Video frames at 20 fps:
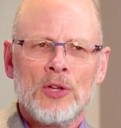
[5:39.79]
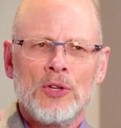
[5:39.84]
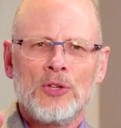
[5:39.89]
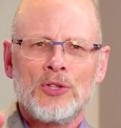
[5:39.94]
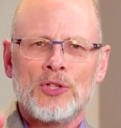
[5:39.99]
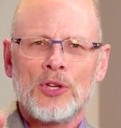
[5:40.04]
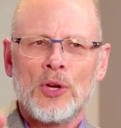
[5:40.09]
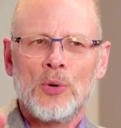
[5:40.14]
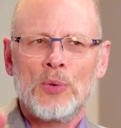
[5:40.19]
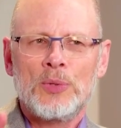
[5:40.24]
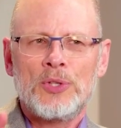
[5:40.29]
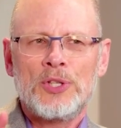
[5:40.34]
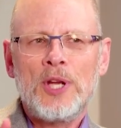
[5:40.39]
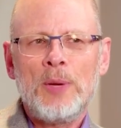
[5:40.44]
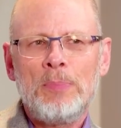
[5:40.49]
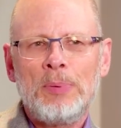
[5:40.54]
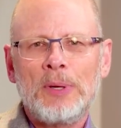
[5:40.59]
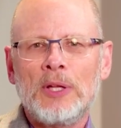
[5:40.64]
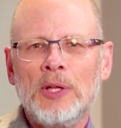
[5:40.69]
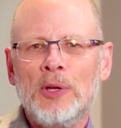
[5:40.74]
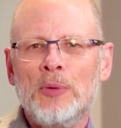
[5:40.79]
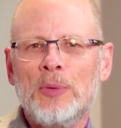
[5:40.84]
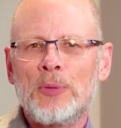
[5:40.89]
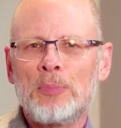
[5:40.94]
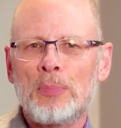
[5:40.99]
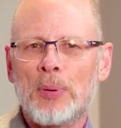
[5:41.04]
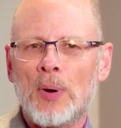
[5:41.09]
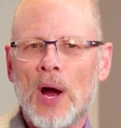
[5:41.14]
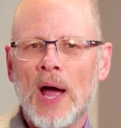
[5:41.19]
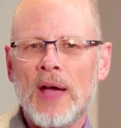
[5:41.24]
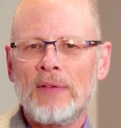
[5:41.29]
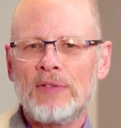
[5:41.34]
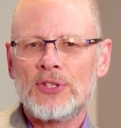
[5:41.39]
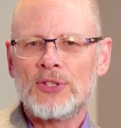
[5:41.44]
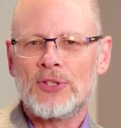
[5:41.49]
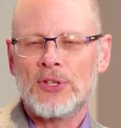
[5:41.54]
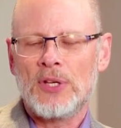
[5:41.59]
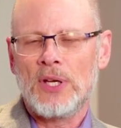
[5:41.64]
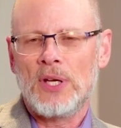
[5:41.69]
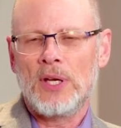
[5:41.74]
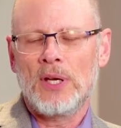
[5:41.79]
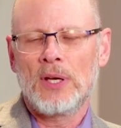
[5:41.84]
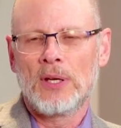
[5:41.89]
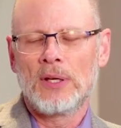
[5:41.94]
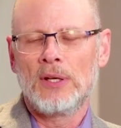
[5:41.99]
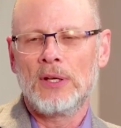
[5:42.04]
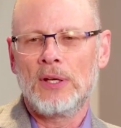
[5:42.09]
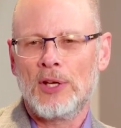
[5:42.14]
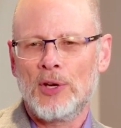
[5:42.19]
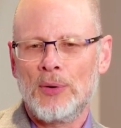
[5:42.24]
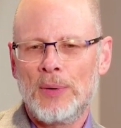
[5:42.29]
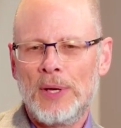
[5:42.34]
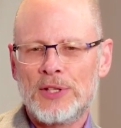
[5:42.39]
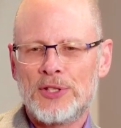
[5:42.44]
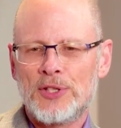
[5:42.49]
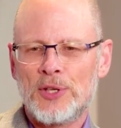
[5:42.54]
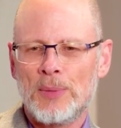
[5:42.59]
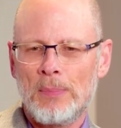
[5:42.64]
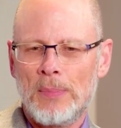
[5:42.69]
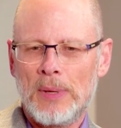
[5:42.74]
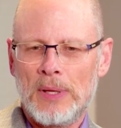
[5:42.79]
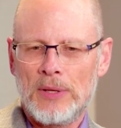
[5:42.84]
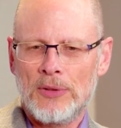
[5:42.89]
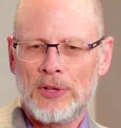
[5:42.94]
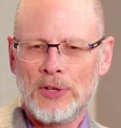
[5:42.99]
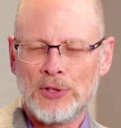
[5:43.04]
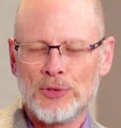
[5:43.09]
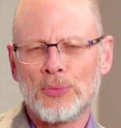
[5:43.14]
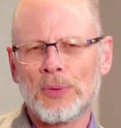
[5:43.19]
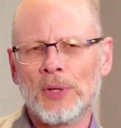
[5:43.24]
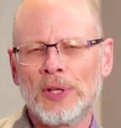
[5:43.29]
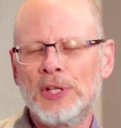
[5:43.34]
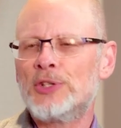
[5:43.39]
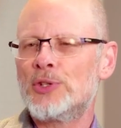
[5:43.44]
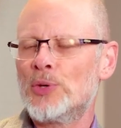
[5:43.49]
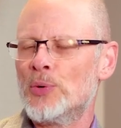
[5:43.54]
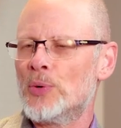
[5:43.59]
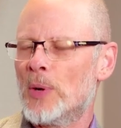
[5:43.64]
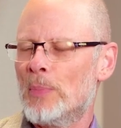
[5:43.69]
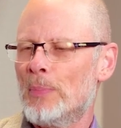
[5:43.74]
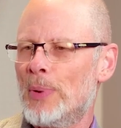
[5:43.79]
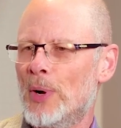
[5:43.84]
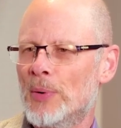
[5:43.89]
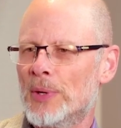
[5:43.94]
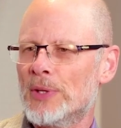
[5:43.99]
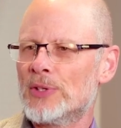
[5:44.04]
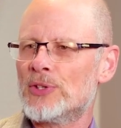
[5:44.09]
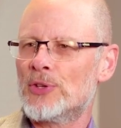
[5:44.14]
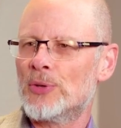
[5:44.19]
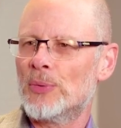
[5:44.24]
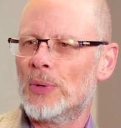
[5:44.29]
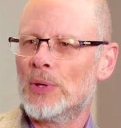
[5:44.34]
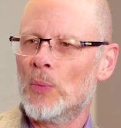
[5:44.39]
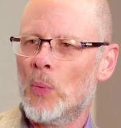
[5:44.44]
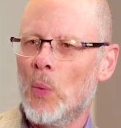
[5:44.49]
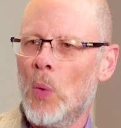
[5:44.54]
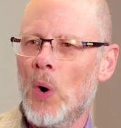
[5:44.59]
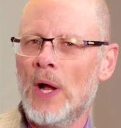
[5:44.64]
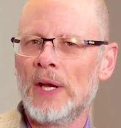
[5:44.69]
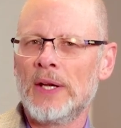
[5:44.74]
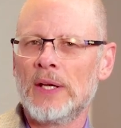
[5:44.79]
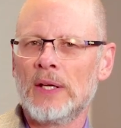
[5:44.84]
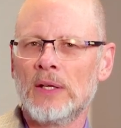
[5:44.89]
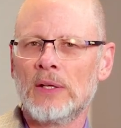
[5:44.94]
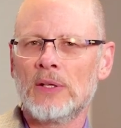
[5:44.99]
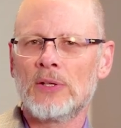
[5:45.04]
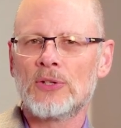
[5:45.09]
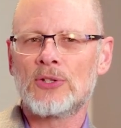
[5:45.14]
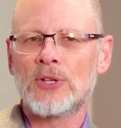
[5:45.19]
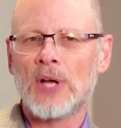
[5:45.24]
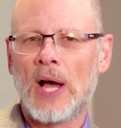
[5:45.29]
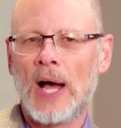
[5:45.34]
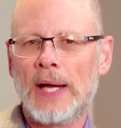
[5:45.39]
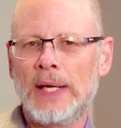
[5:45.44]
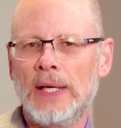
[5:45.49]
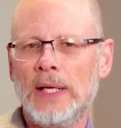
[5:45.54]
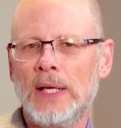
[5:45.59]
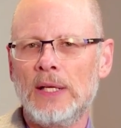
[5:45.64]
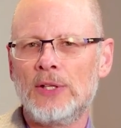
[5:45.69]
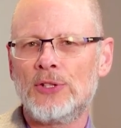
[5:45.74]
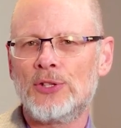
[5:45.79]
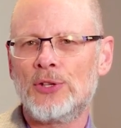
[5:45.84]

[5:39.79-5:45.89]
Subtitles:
So typically with privacy, there's really two components to it. One is I need